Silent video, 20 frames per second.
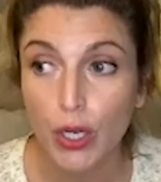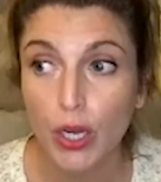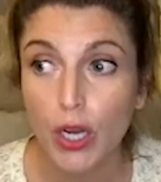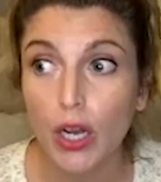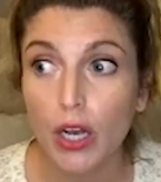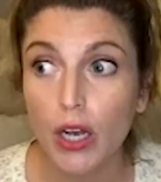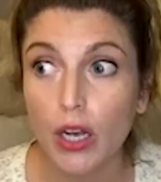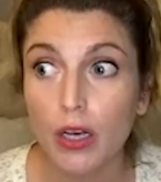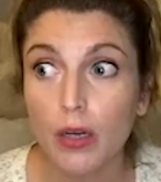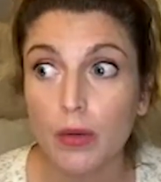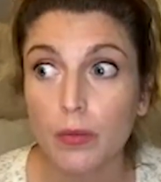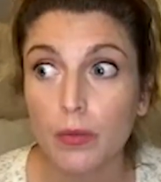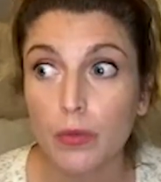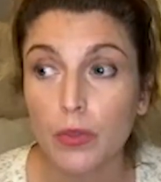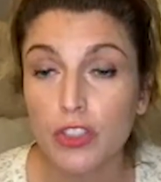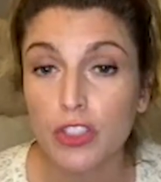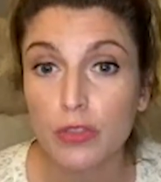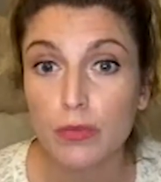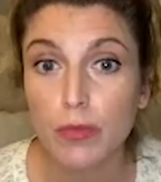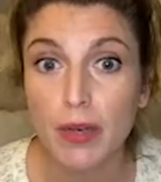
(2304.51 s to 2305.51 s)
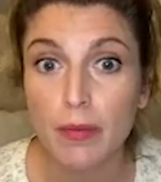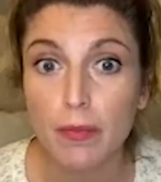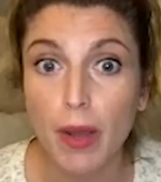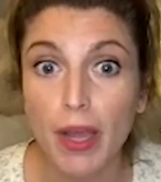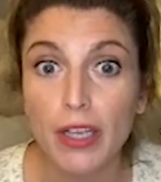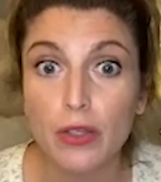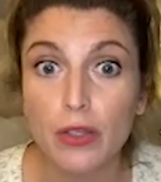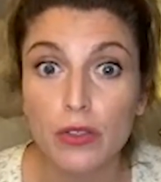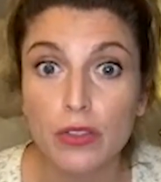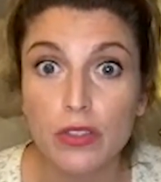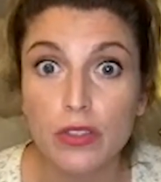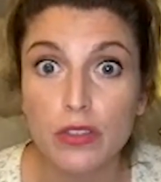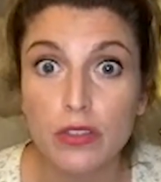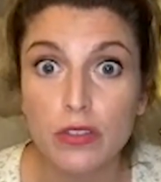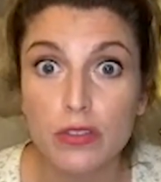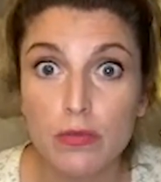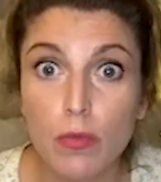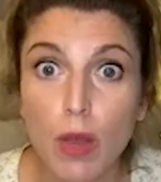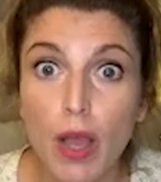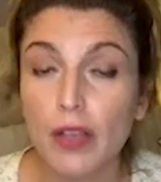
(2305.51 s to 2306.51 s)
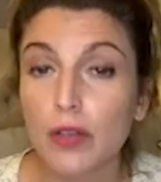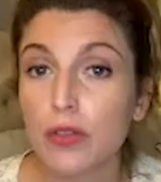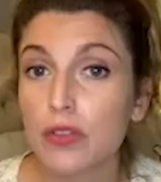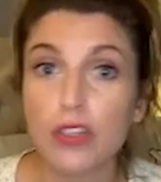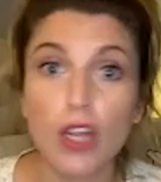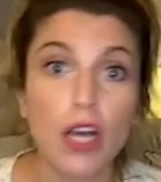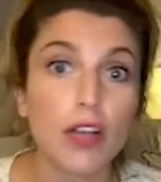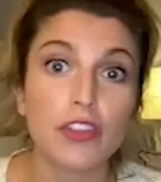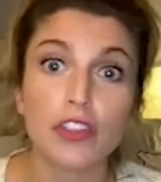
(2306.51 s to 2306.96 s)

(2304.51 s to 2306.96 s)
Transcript: um, which, and Michael's, Michael's not